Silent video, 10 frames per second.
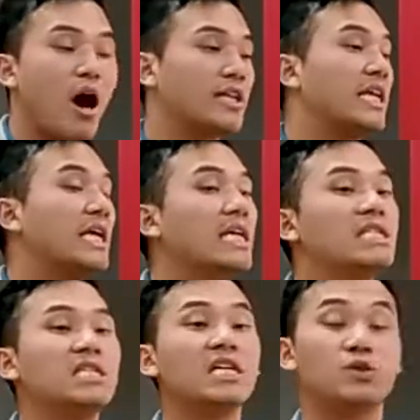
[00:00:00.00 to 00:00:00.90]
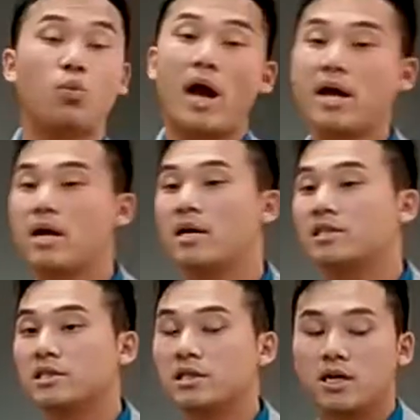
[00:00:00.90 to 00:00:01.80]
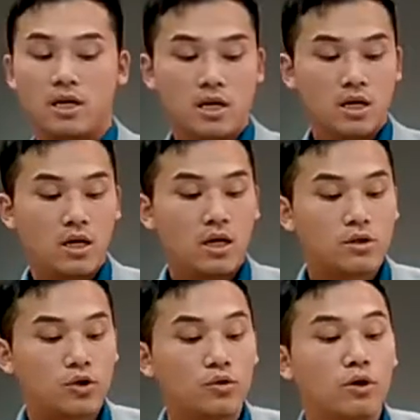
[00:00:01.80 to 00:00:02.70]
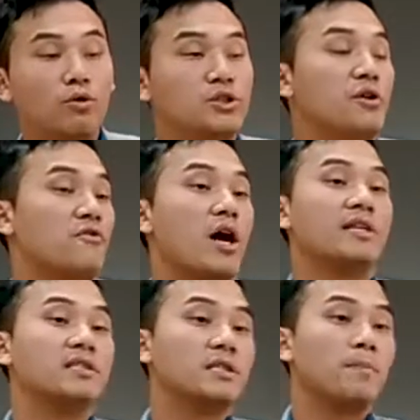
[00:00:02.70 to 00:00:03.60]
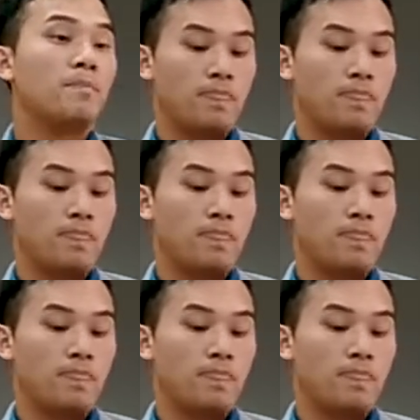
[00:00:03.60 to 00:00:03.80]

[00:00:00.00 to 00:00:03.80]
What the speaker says: are the easiest way to lose your friends.